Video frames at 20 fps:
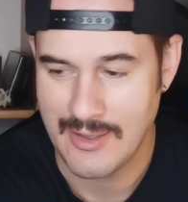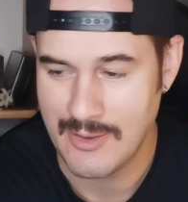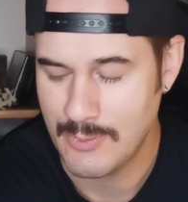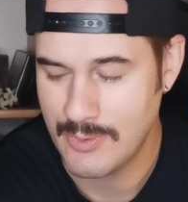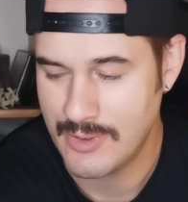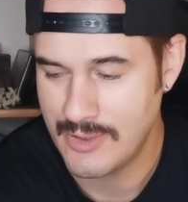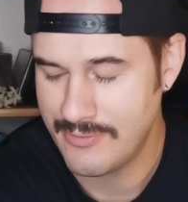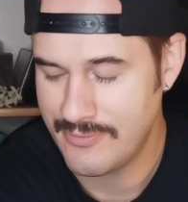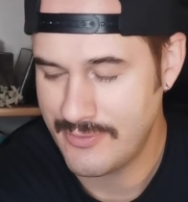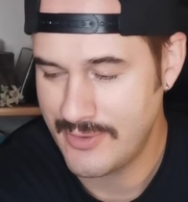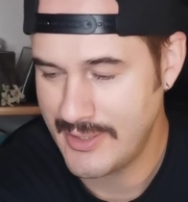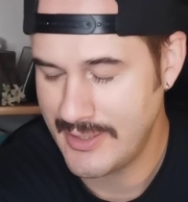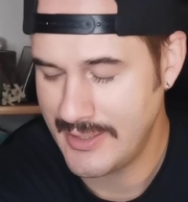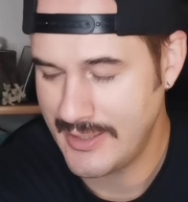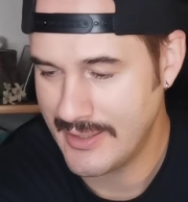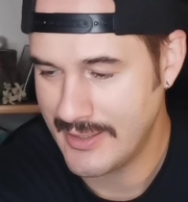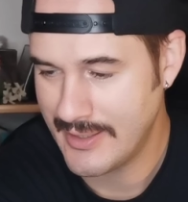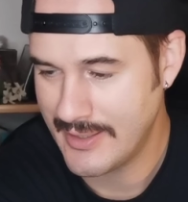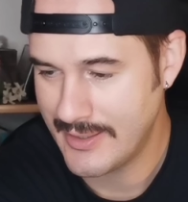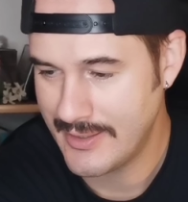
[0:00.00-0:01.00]
one of
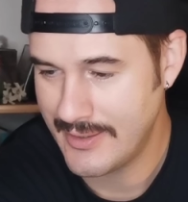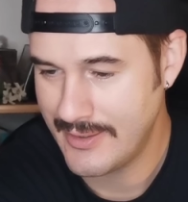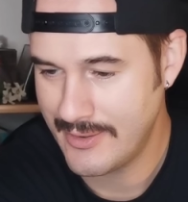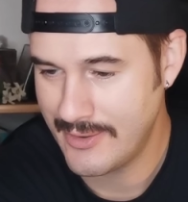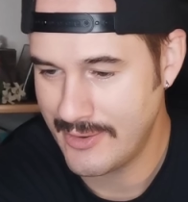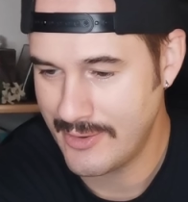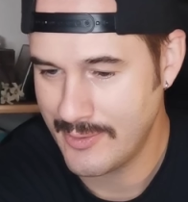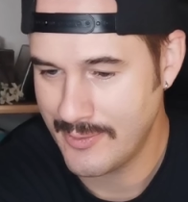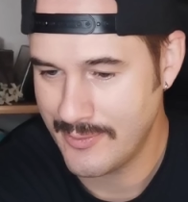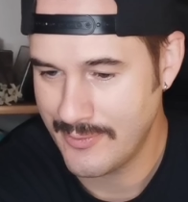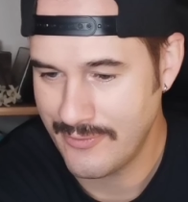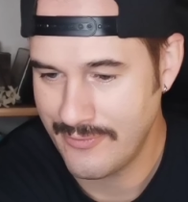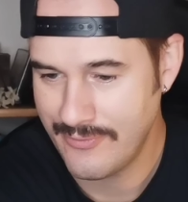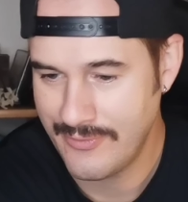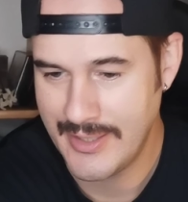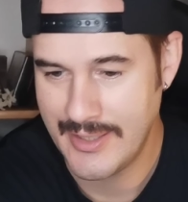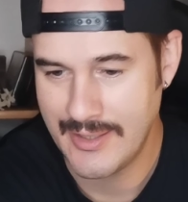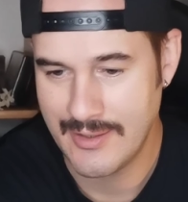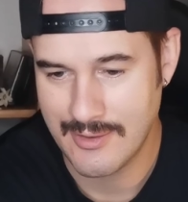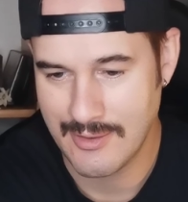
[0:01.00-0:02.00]
the other
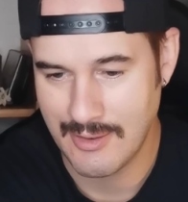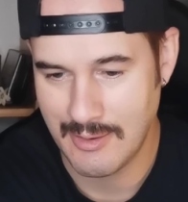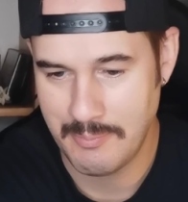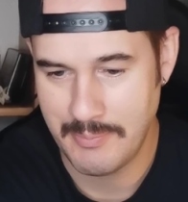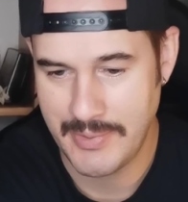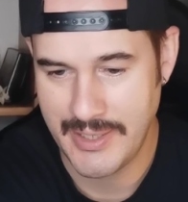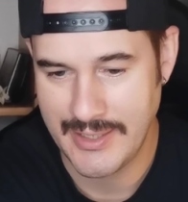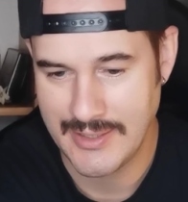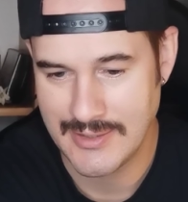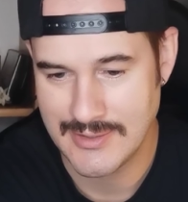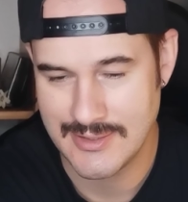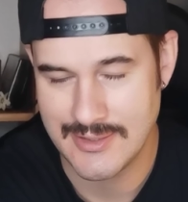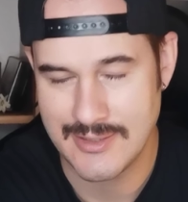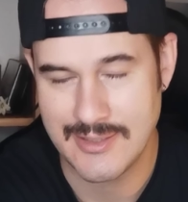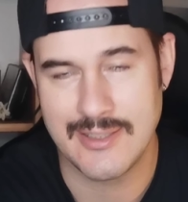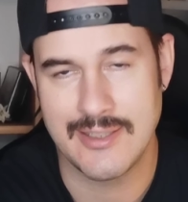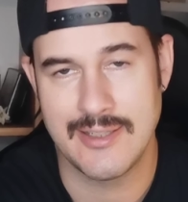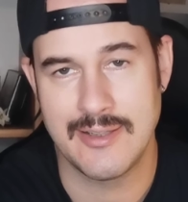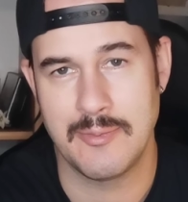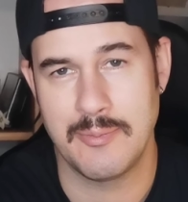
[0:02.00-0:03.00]

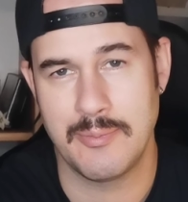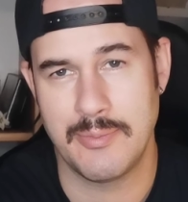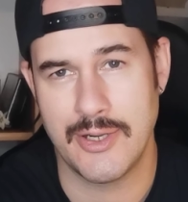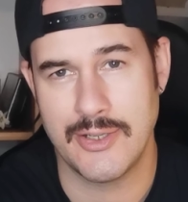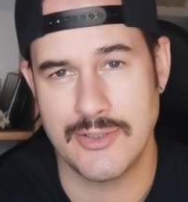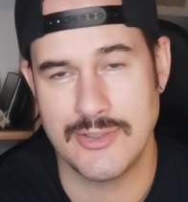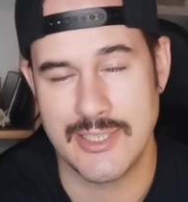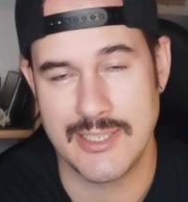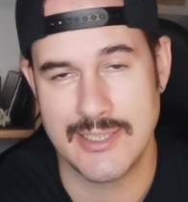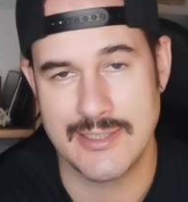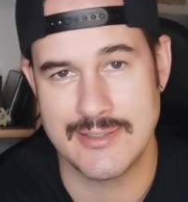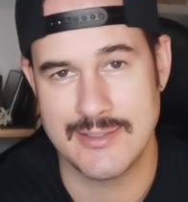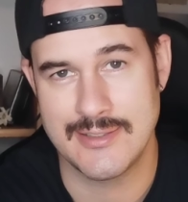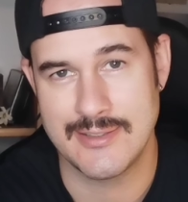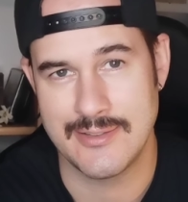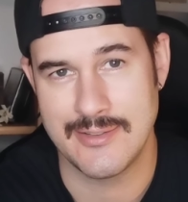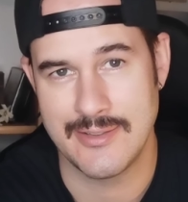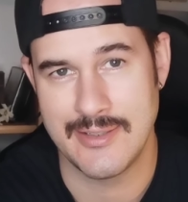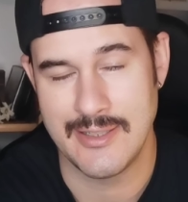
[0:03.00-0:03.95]
vehicle-based projects